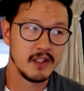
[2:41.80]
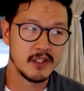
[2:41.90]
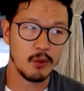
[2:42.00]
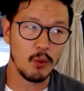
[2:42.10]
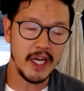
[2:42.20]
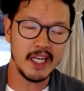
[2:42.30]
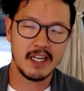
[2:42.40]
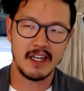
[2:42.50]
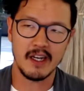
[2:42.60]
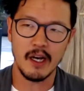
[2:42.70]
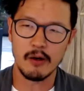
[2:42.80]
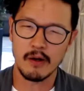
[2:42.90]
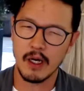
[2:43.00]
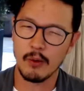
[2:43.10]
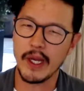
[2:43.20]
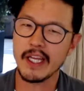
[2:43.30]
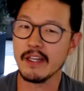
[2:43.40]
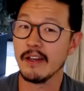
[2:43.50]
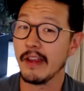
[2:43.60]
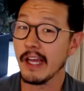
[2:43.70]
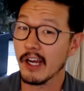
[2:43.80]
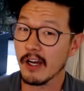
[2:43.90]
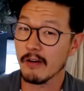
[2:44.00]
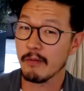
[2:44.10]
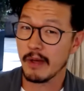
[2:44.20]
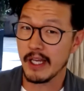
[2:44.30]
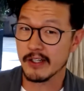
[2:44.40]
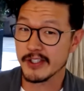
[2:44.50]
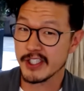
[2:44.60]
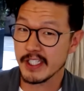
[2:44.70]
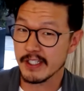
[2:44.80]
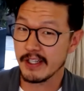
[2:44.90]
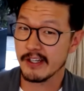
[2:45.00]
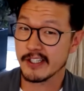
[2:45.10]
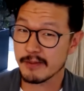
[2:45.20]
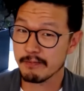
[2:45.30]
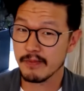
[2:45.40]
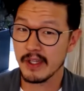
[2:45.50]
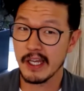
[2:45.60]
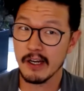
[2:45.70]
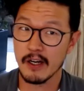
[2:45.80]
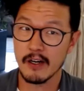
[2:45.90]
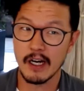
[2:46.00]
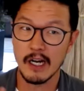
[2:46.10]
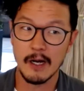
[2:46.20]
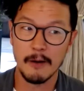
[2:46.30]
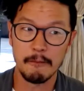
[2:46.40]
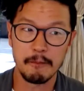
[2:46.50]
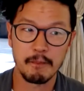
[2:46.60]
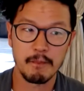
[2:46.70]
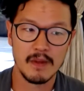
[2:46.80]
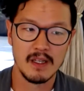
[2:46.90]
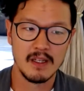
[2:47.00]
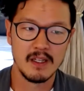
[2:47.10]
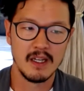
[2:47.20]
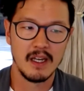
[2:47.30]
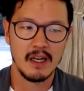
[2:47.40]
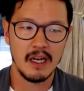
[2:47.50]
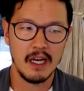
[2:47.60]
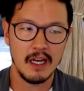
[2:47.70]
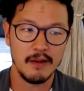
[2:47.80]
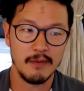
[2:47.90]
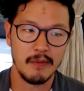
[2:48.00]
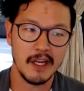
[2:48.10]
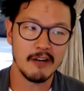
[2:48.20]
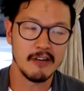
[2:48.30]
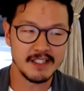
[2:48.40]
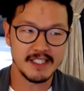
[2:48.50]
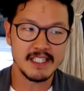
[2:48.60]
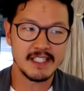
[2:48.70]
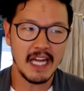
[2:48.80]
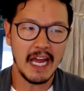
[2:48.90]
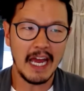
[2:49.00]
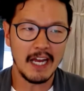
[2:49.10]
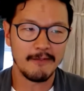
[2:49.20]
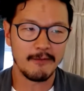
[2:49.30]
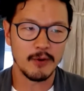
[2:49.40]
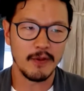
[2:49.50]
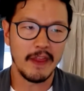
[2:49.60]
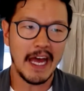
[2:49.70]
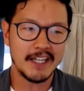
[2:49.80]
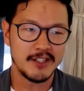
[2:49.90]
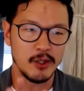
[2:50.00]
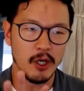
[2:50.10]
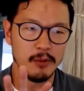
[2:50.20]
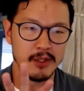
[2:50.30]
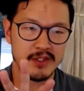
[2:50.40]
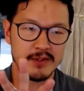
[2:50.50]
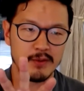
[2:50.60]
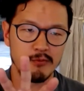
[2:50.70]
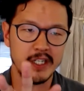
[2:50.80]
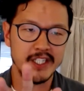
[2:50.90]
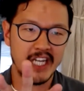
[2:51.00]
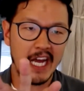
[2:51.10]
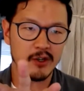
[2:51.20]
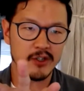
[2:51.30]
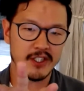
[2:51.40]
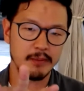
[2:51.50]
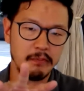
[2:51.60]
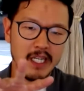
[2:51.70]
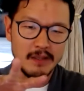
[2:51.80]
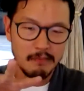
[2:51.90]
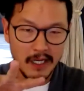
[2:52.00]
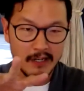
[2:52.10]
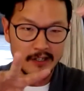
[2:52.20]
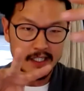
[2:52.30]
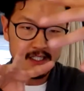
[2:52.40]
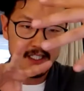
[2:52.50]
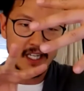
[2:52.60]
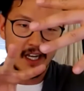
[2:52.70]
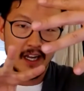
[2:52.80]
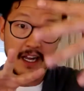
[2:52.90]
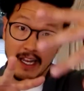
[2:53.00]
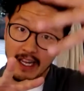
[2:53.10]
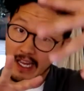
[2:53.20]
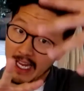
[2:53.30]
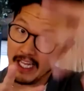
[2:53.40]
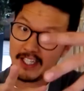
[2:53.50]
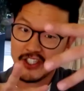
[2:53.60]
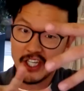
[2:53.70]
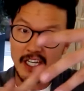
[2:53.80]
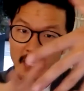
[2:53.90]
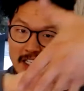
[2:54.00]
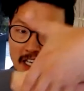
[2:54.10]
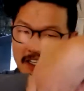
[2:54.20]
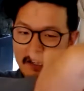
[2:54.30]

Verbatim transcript: to wake awaken their energy and their their um, uh, their essence, and for that to almost reach out to meet Mary's handshake and and